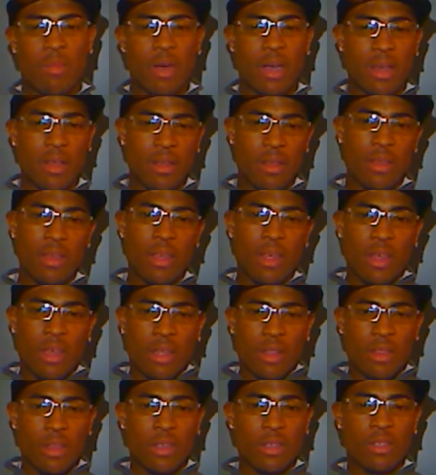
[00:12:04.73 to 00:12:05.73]
by
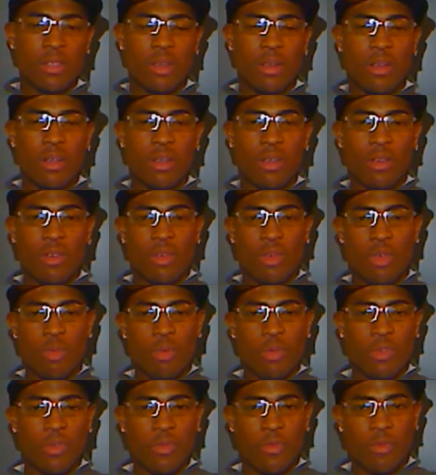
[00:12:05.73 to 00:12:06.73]
this certain group
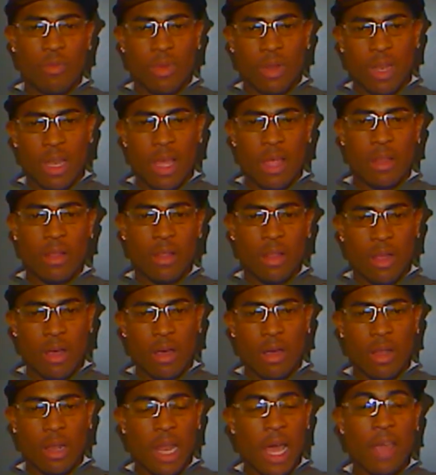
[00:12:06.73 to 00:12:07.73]
of
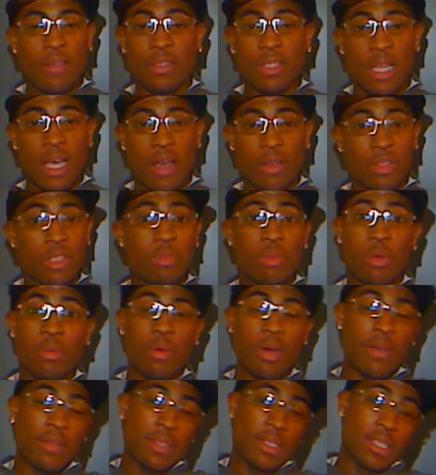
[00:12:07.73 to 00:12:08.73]
lifestyle. These people
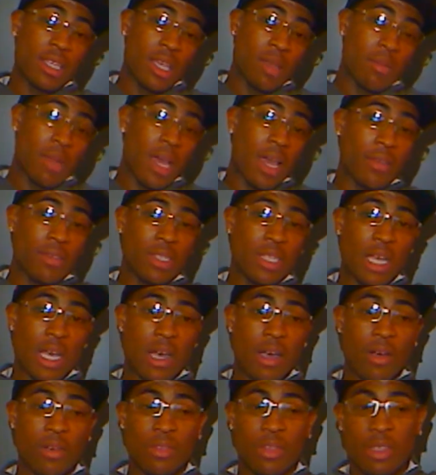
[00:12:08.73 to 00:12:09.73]
have the same
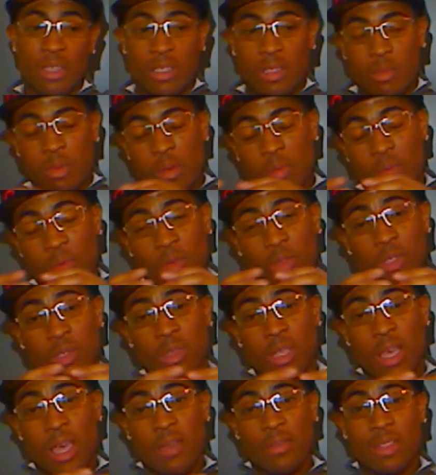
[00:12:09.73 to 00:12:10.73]
lifestyle. These people
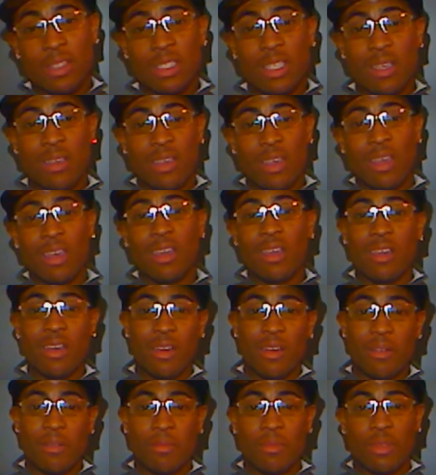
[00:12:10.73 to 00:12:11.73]
have the same
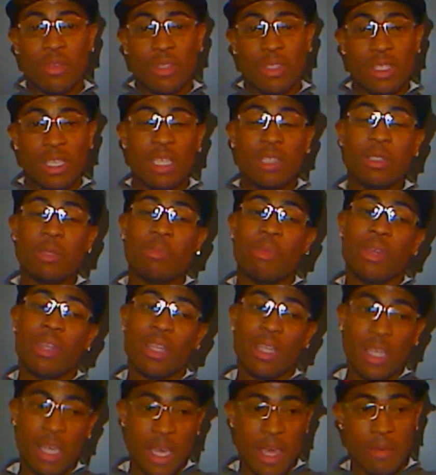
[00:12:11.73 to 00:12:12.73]
income or the same
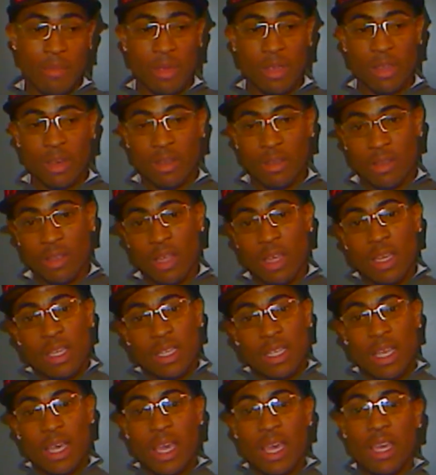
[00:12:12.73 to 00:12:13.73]
spending habit,
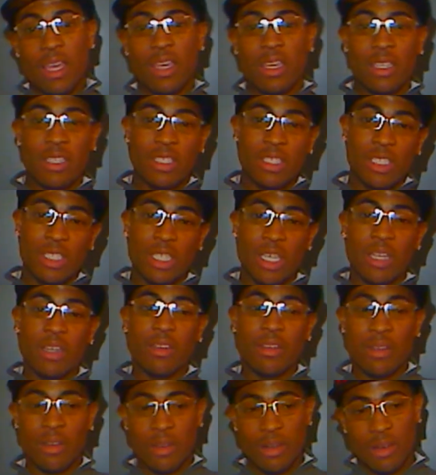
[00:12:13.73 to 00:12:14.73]
age,
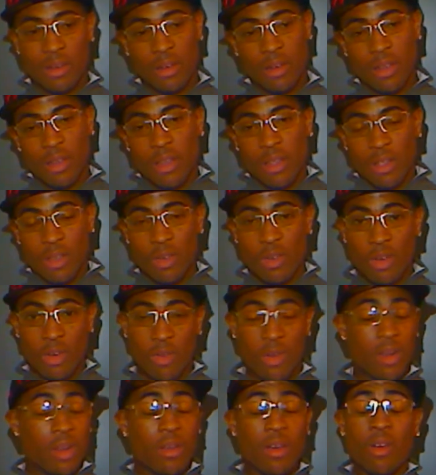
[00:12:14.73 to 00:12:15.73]
gender, you know,
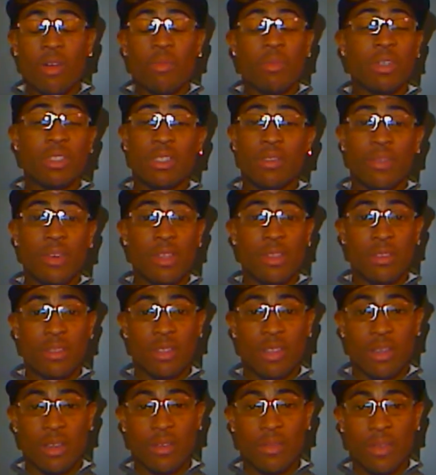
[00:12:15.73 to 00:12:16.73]
and a whole bunch of other
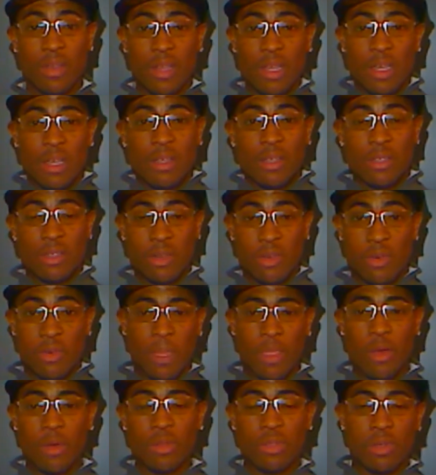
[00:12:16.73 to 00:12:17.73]
stuff. So
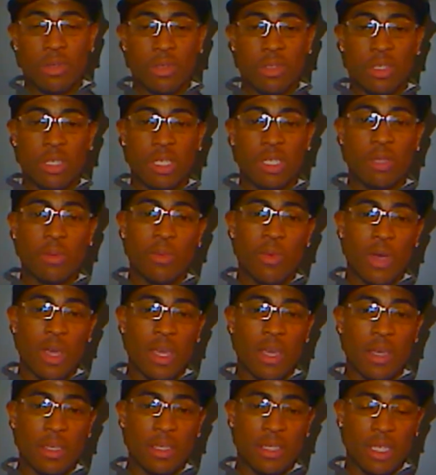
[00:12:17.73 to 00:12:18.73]
those are just some
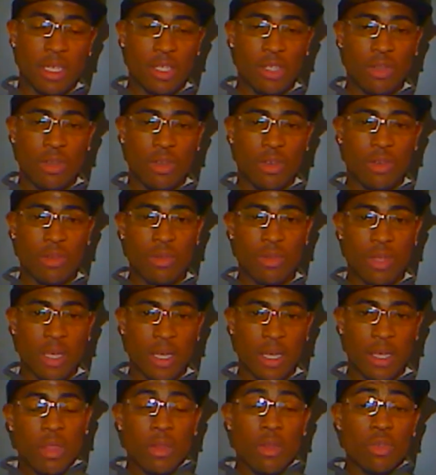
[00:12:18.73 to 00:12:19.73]
ways that you can do
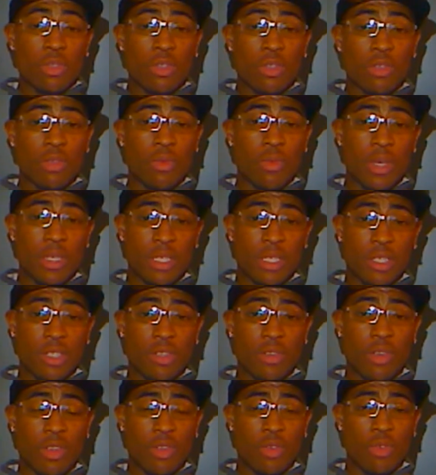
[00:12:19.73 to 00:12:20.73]
that. Those are some ways that you
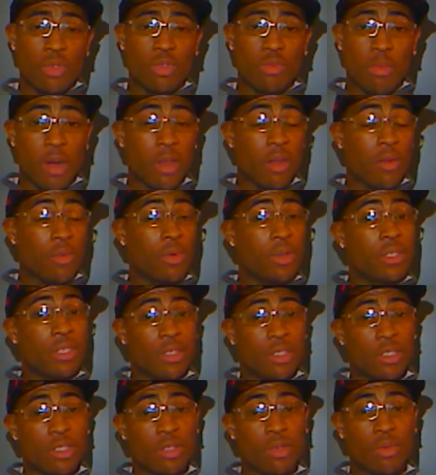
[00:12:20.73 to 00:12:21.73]
can use market
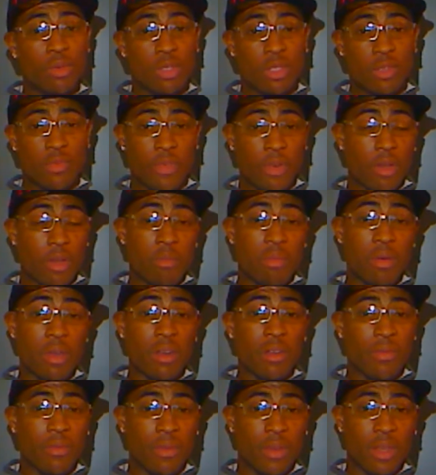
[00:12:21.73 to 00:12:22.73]
research tools for your
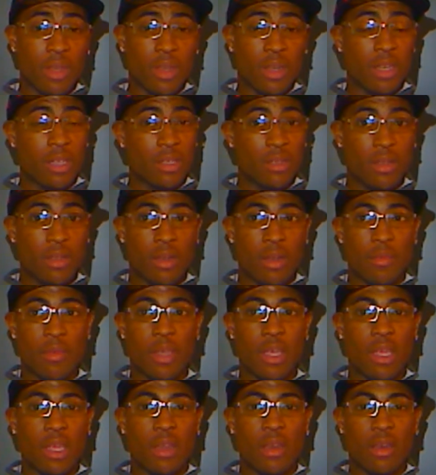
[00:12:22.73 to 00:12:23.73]
benefit. And I
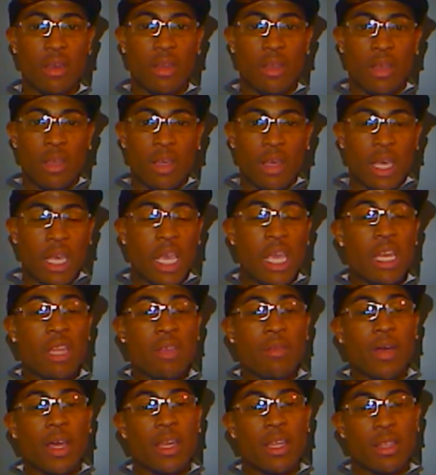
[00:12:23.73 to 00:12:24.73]
mean,
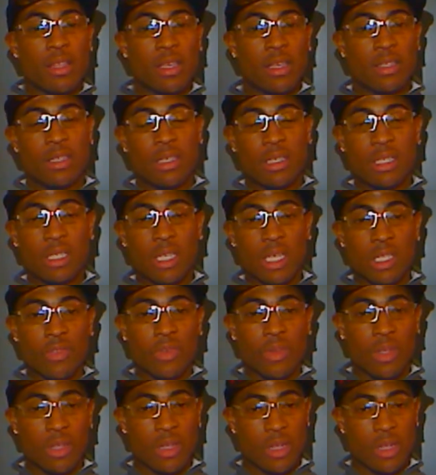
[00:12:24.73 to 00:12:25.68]
anybody that's successful